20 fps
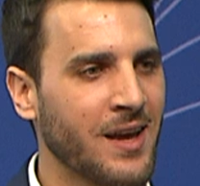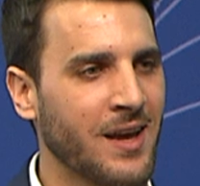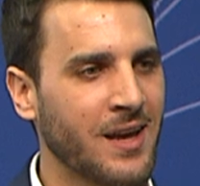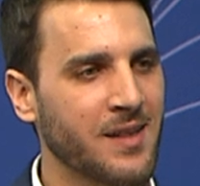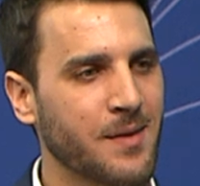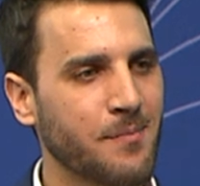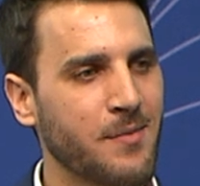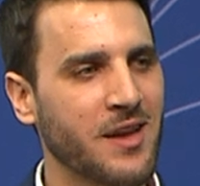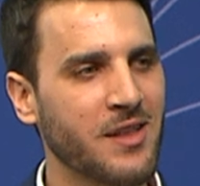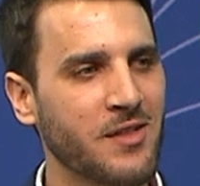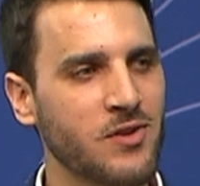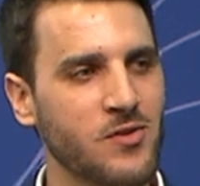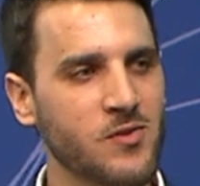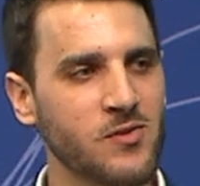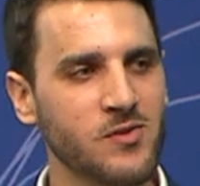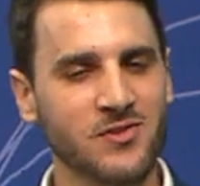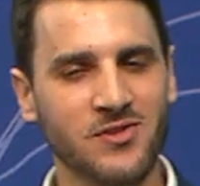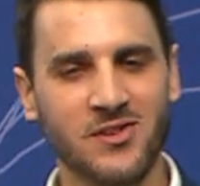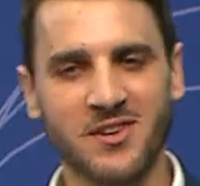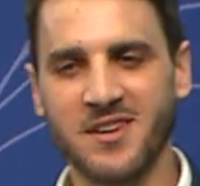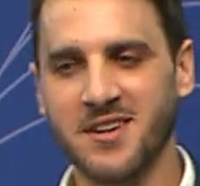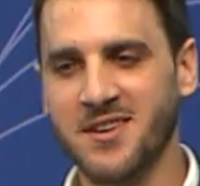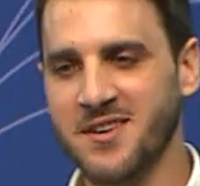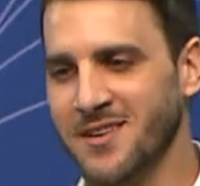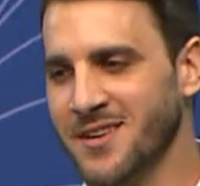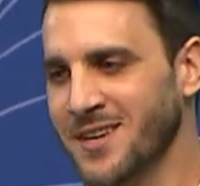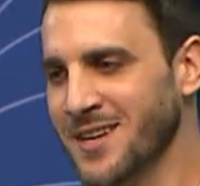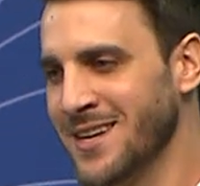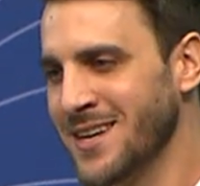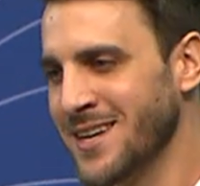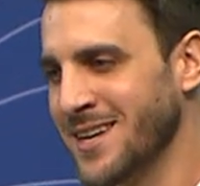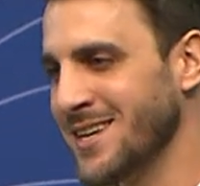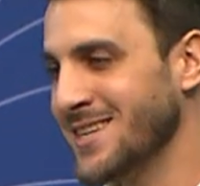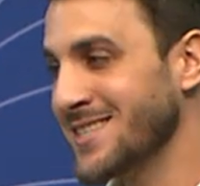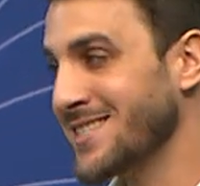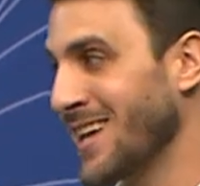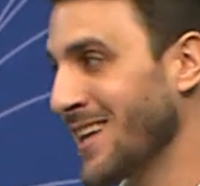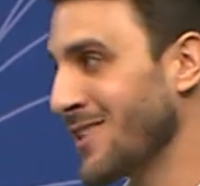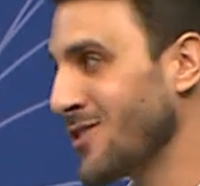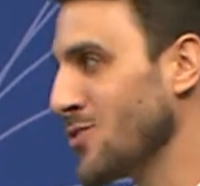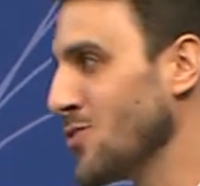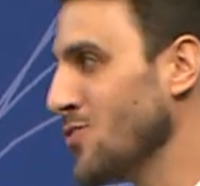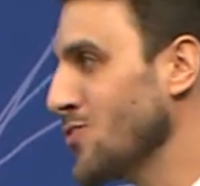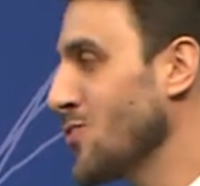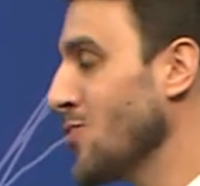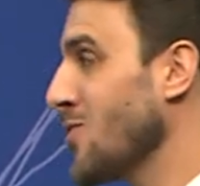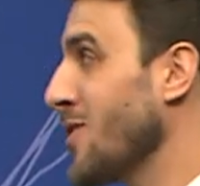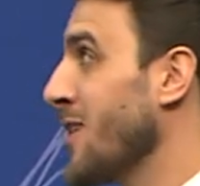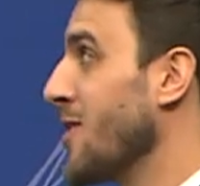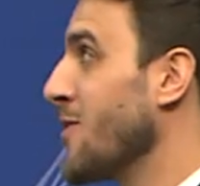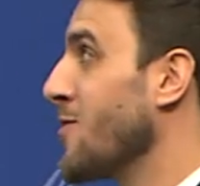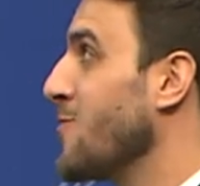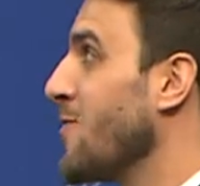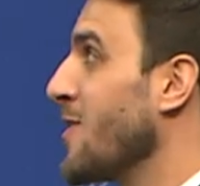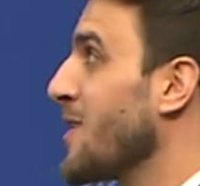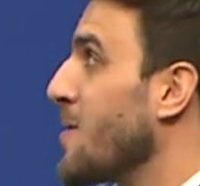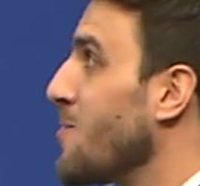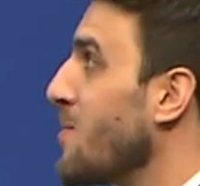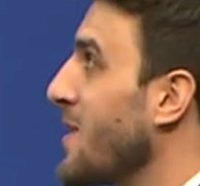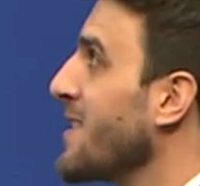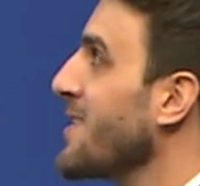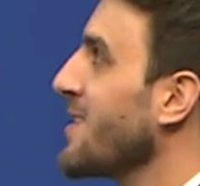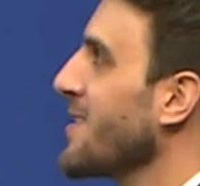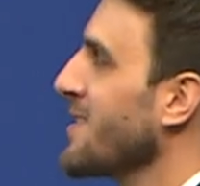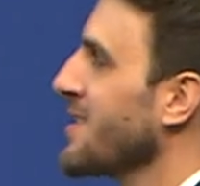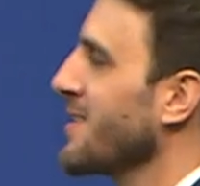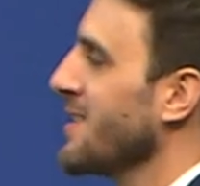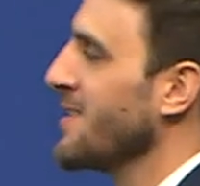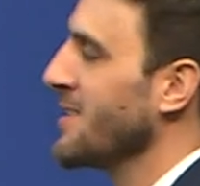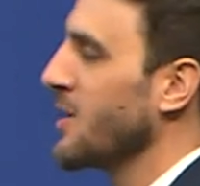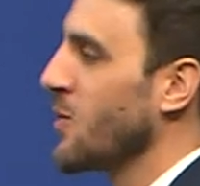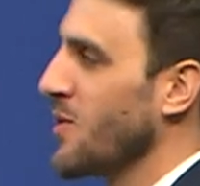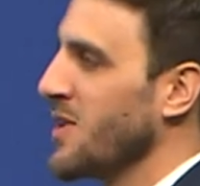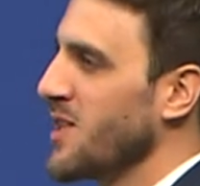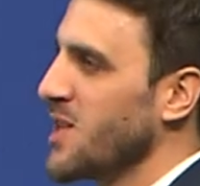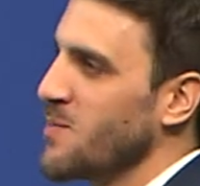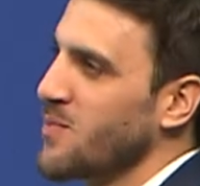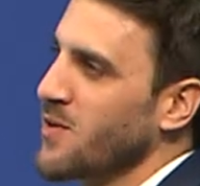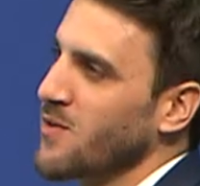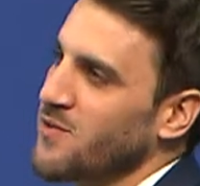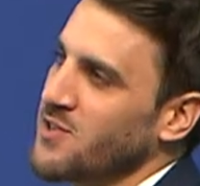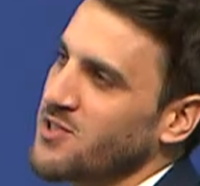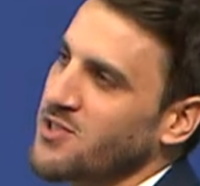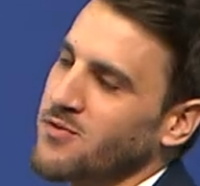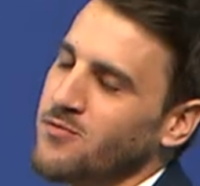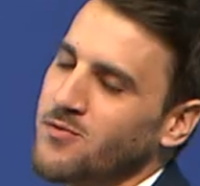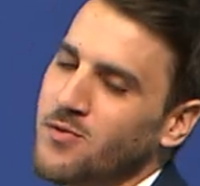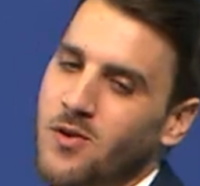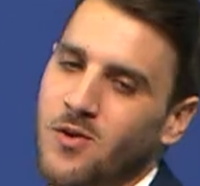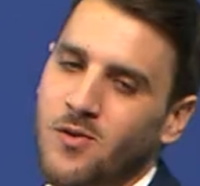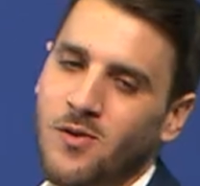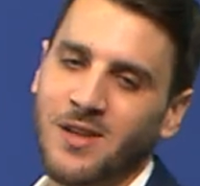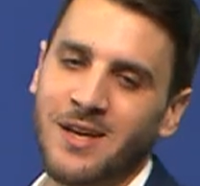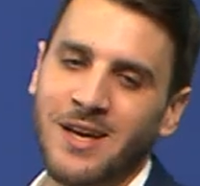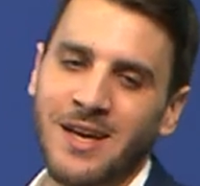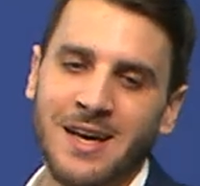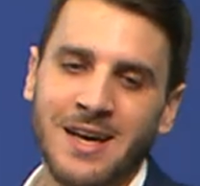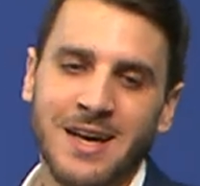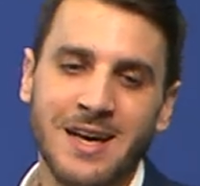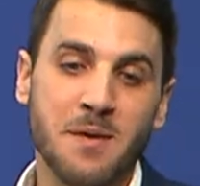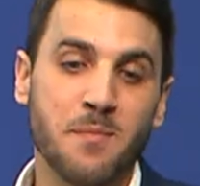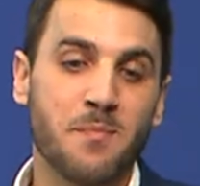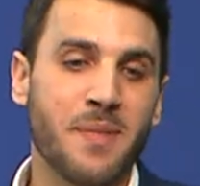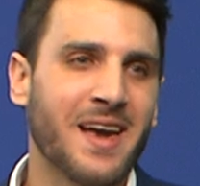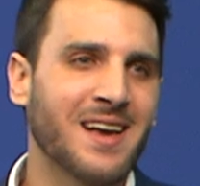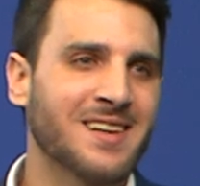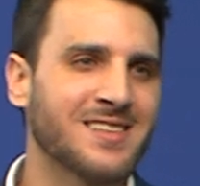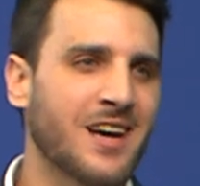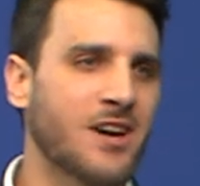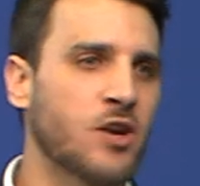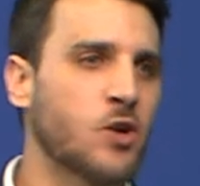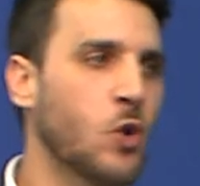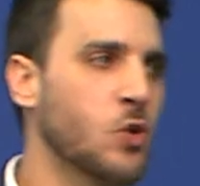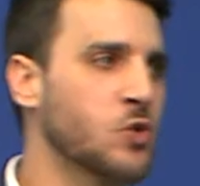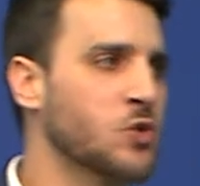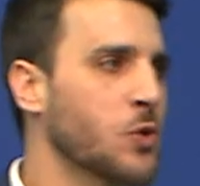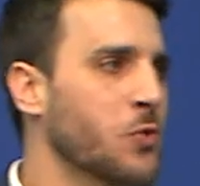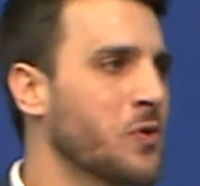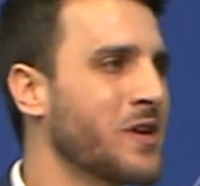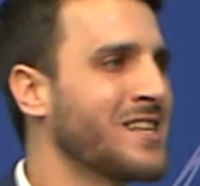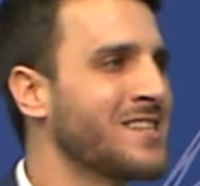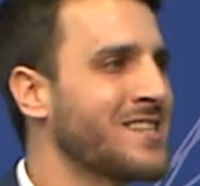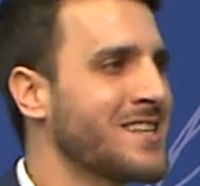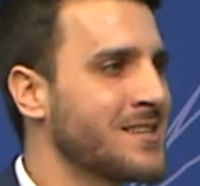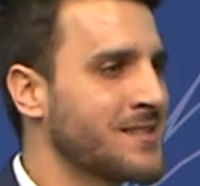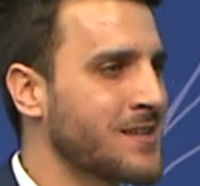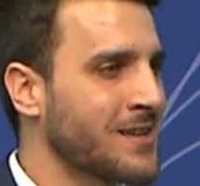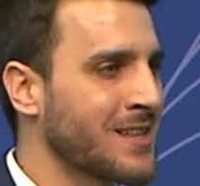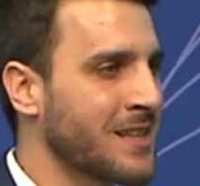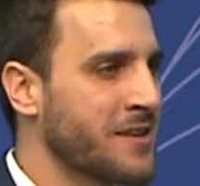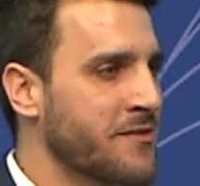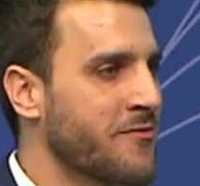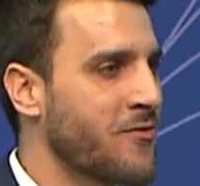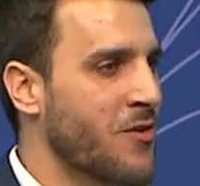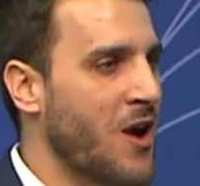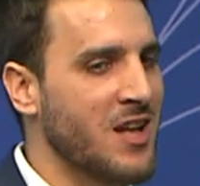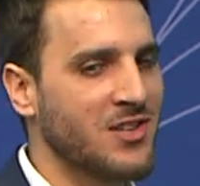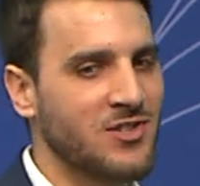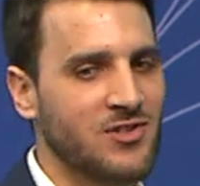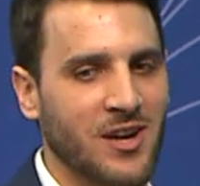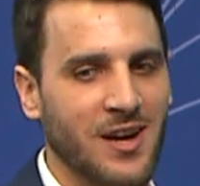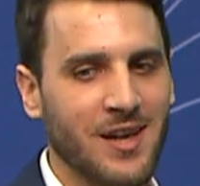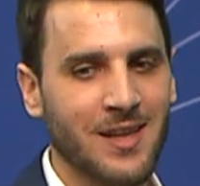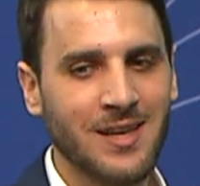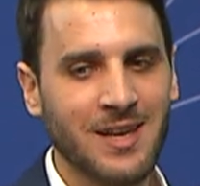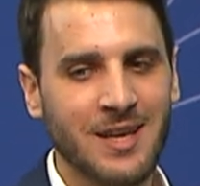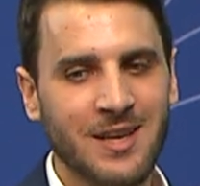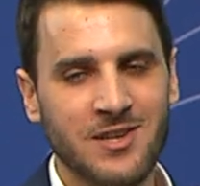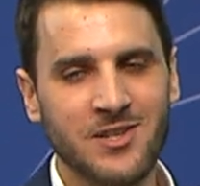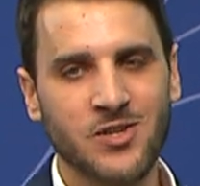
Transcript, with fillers: And the bad news here is that due to their fundamental liquidity provision role, uh, banks are also intrinsically fragile.